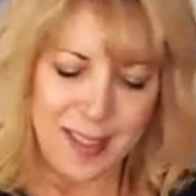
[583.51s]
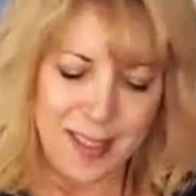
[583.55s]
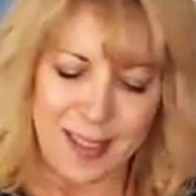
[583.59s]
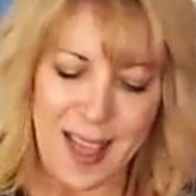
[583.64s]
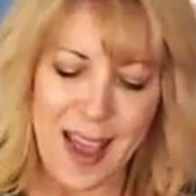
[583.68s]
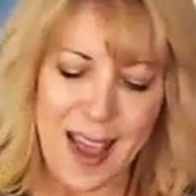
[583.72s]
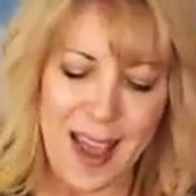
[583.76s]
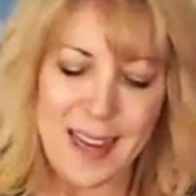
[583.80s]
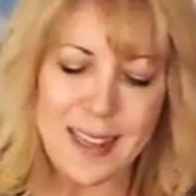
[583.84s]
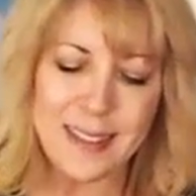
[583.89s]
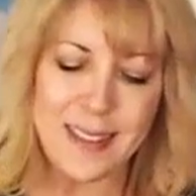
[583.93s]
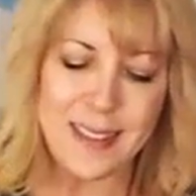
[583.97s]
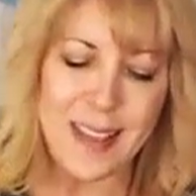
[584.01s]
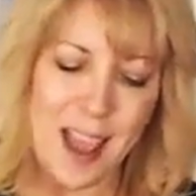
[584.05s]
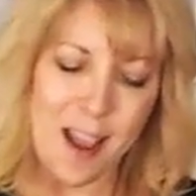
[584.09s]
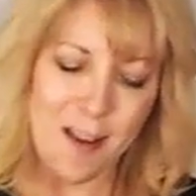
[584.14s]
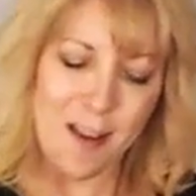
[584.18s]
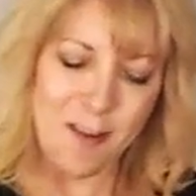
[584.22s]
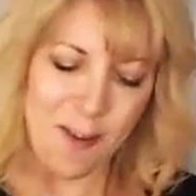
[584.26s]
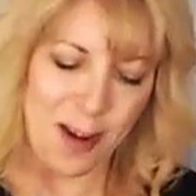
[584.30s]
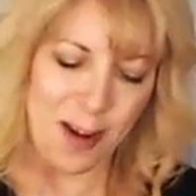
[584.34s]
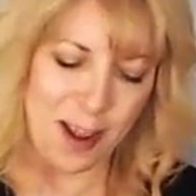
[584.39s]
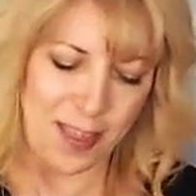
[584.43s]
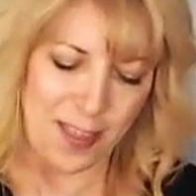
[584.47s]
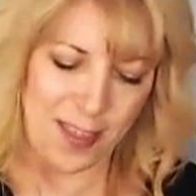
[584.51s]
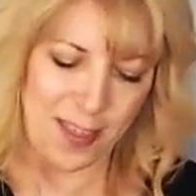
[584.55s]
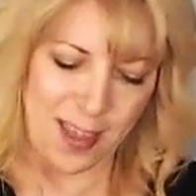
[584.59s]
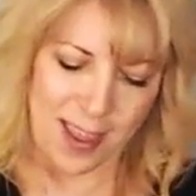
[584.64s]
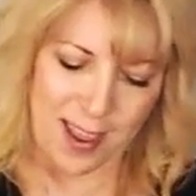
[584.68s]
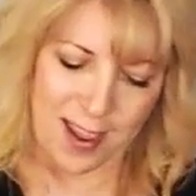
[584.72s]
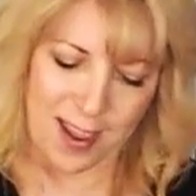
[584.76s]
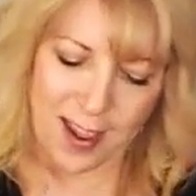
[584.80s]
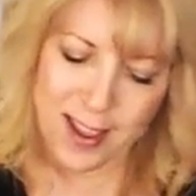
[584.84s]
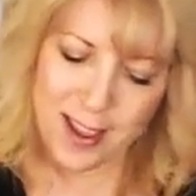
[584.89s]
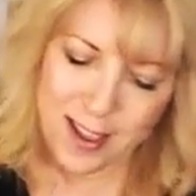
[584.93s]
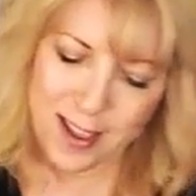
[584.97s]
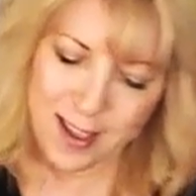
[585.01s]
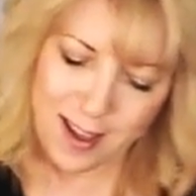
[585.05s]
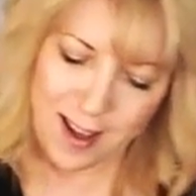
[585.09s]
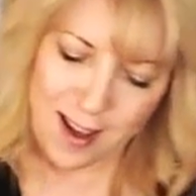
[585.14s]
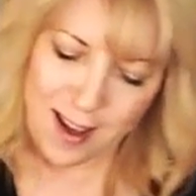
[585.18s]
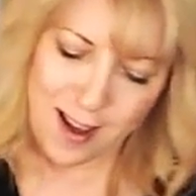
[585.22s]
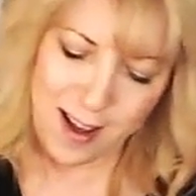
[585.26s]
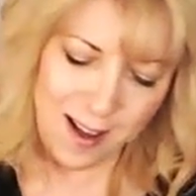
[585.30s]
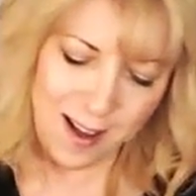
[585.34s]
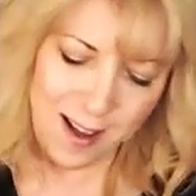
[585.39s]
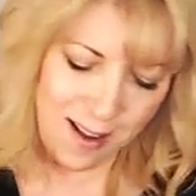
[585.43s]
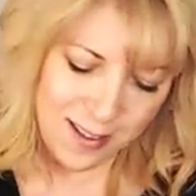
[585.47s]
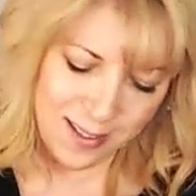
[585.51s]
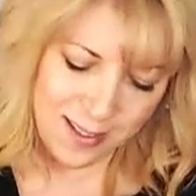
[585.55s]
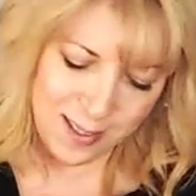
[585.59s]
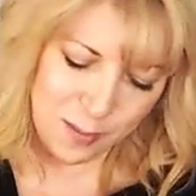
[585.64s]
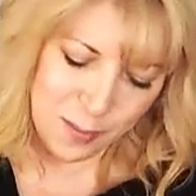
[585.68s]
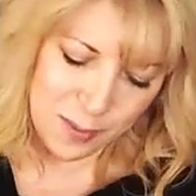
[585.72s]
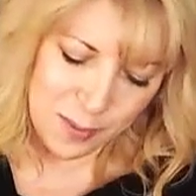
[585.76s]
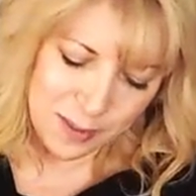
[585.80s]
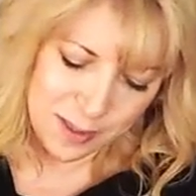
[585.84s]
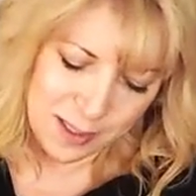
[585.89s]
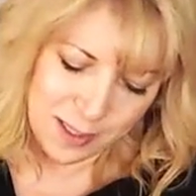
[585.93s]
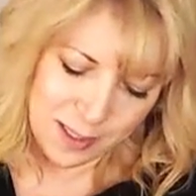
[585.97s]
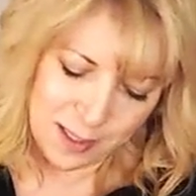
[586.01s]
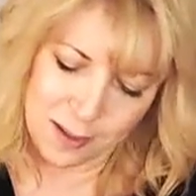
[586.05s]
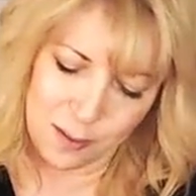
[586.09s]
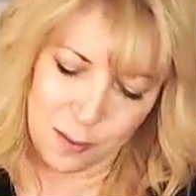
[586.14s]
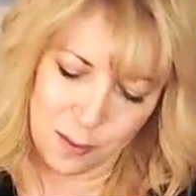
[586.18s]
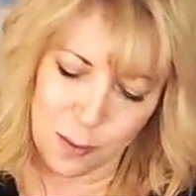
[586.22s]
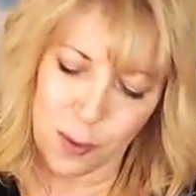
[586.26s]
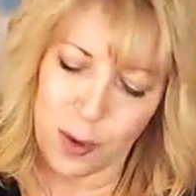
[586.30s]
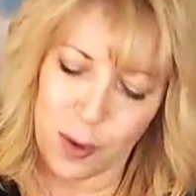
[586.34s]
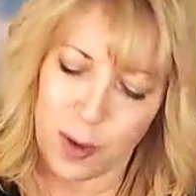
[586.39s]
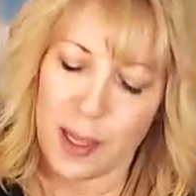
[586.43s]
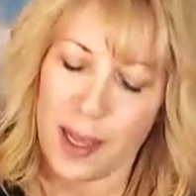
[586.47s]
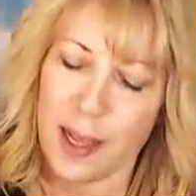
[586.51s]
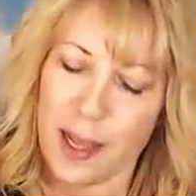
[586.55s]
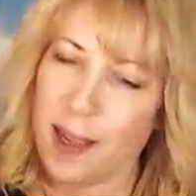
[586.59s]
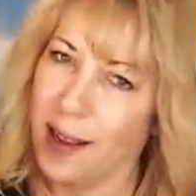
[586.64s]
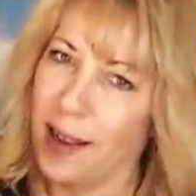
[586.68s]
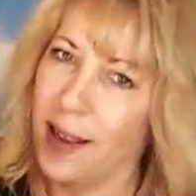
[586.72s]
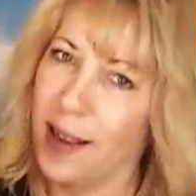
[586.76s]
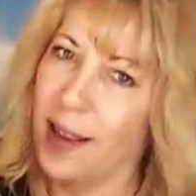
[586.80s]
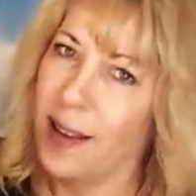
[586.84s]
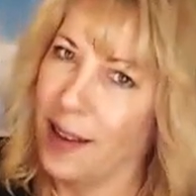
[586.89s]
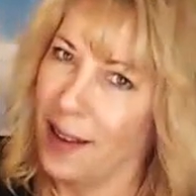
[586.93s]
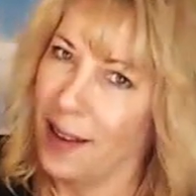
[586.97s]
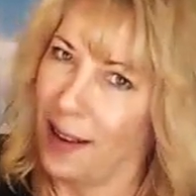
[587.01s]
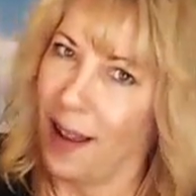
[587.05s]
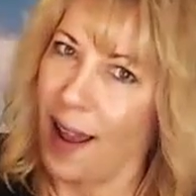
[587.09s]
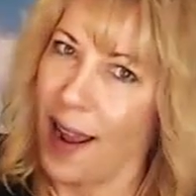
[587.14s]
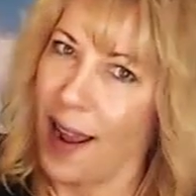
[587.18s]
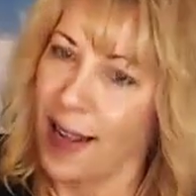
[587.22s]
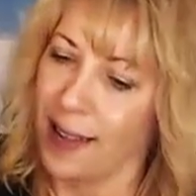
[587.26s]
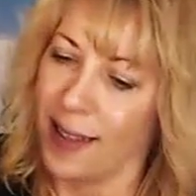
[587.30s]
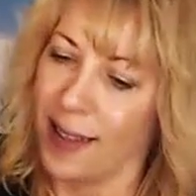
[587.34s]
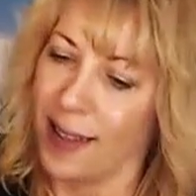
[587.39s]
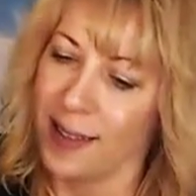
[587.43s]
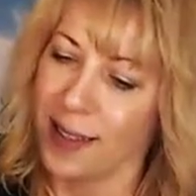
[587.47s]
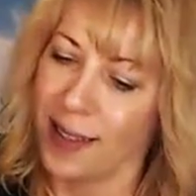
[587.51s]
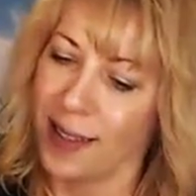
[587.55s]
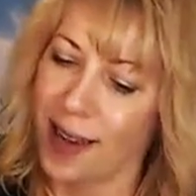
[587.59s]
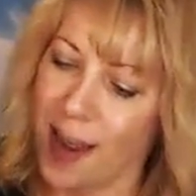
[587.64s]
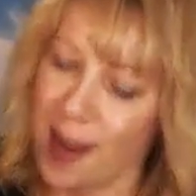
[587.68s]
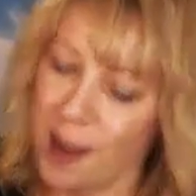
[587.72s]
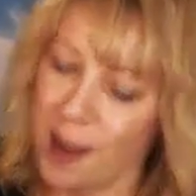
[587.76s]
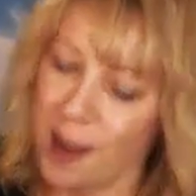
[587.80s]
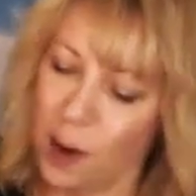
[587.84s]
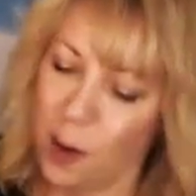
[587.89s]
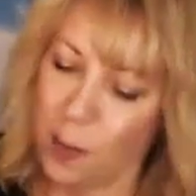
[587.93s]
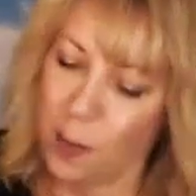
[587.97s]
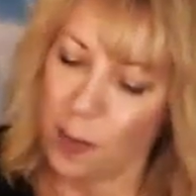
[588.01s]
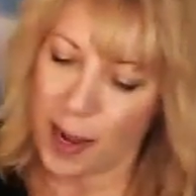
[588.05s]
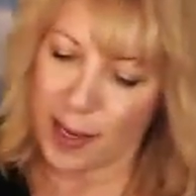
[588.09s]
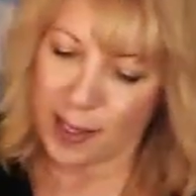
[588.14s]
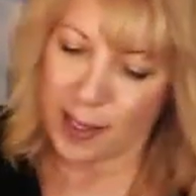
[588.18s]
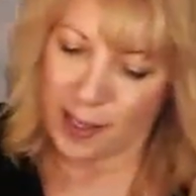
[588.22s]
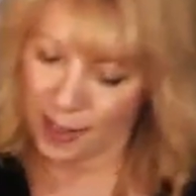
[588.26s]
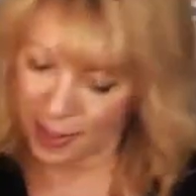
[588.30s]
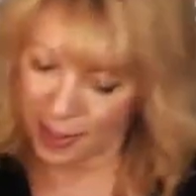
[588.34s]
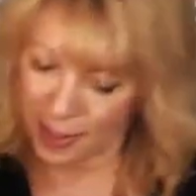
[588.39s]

That is everything. Ah, someone's going to really like this, and I hope I can